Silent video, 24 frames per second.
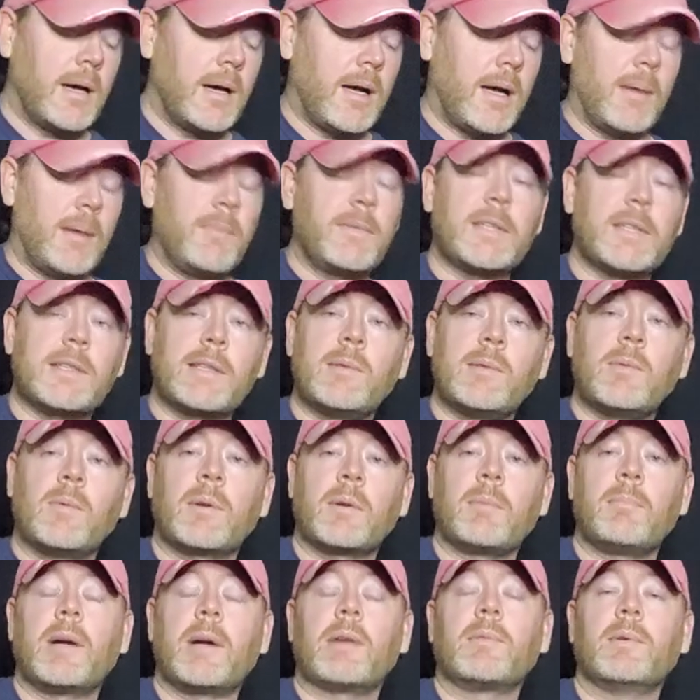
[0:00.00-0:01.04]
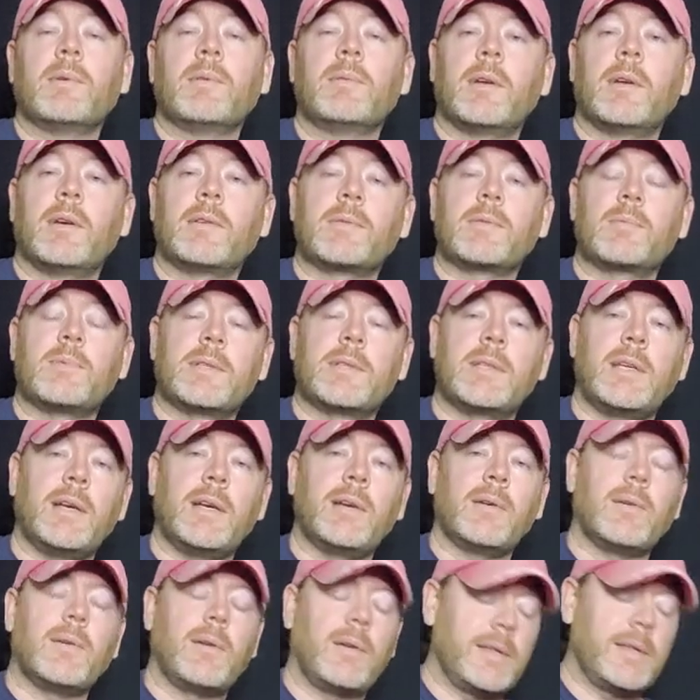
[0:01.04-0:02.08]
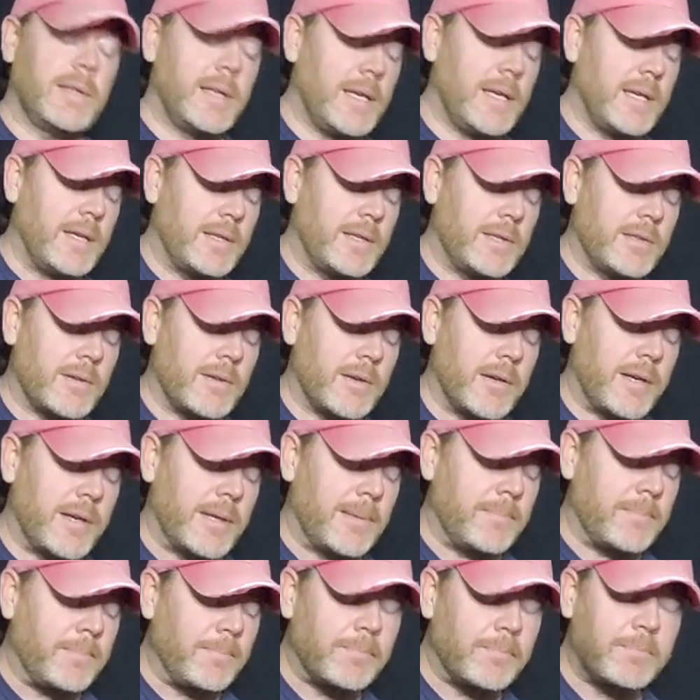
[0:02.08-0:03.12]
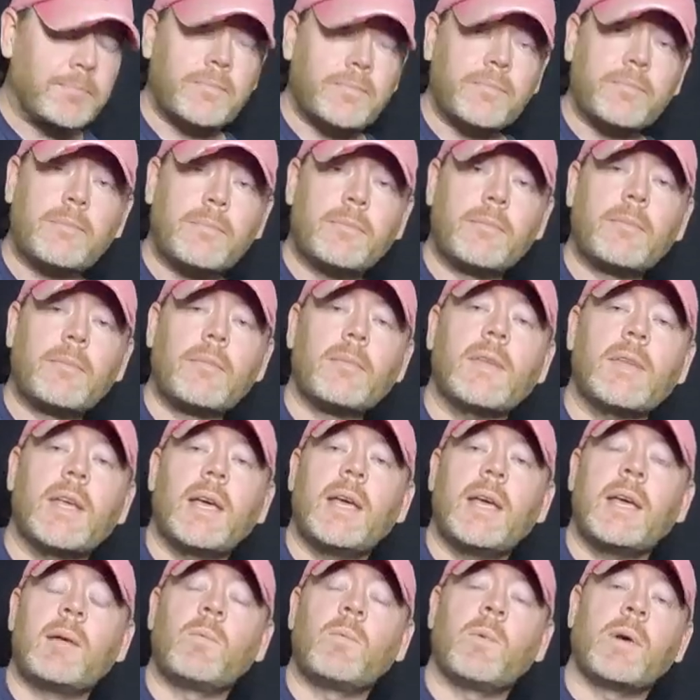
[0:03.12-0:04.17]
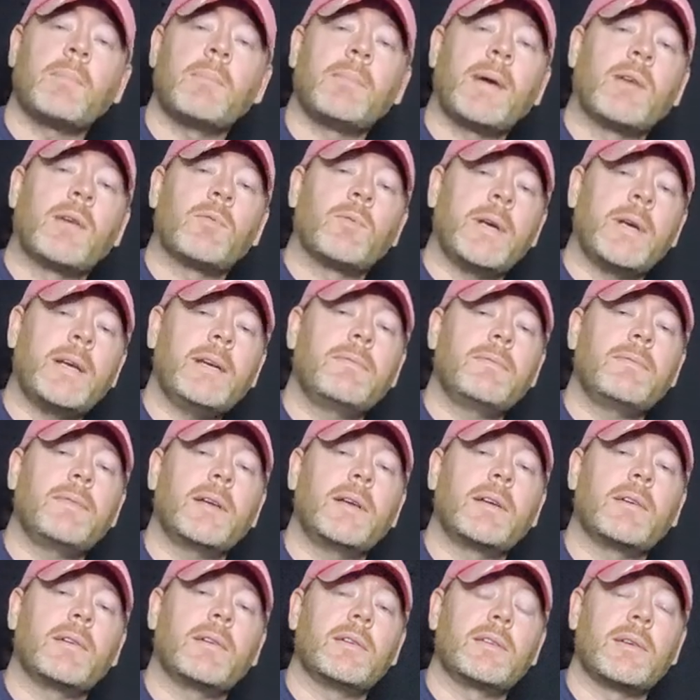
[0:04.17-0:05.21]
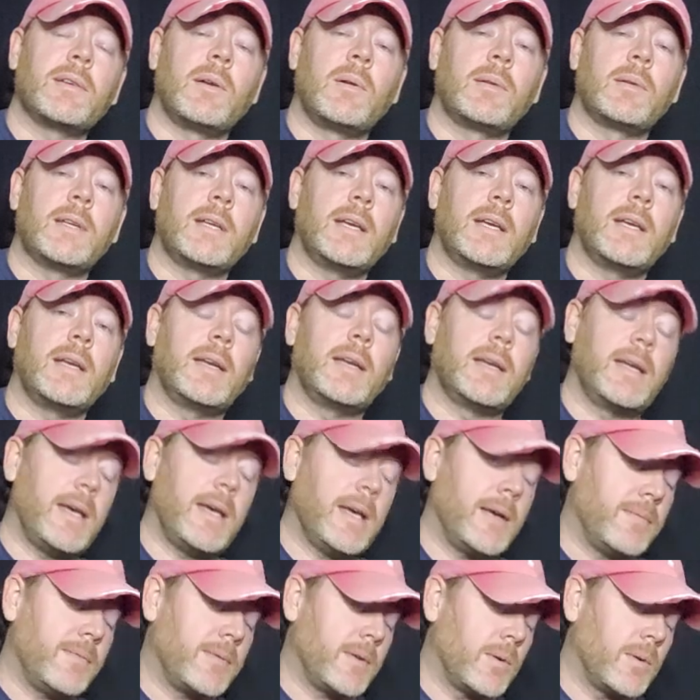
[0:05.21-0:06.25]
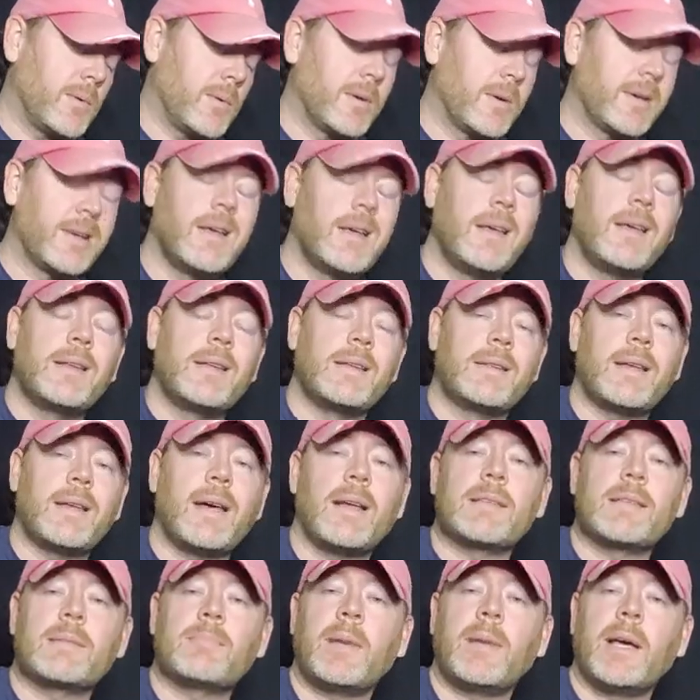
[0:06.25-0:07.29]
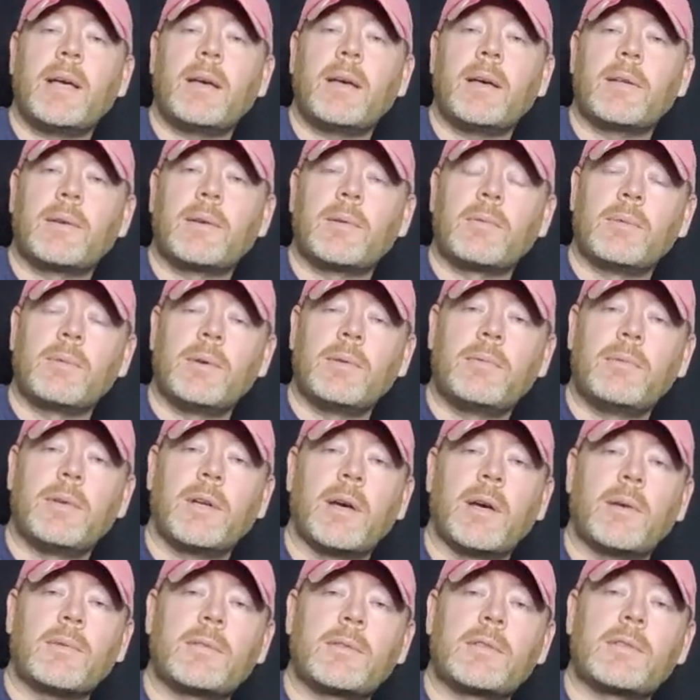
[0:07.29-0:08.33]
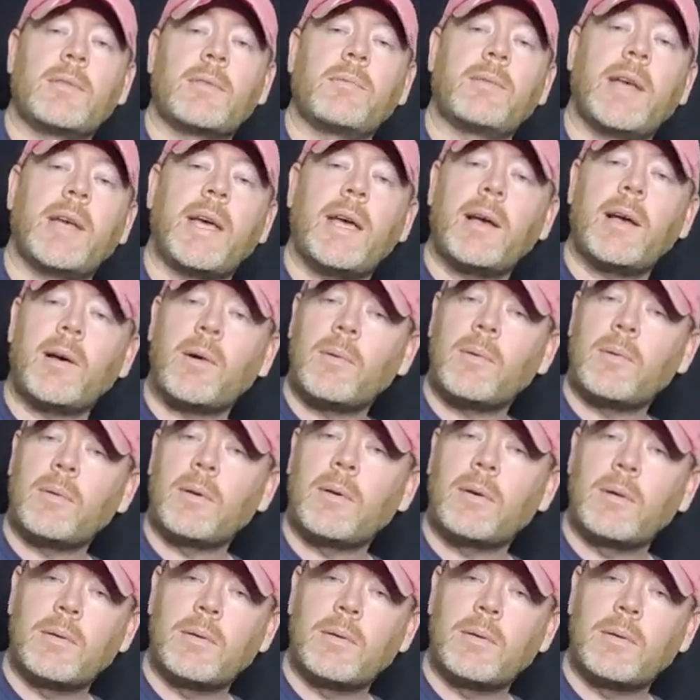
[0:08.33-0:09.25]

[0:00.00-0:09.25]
obviously one of my root notes was here on the E string, and where my ring finger is holding in an F chord, that's my other root note. So now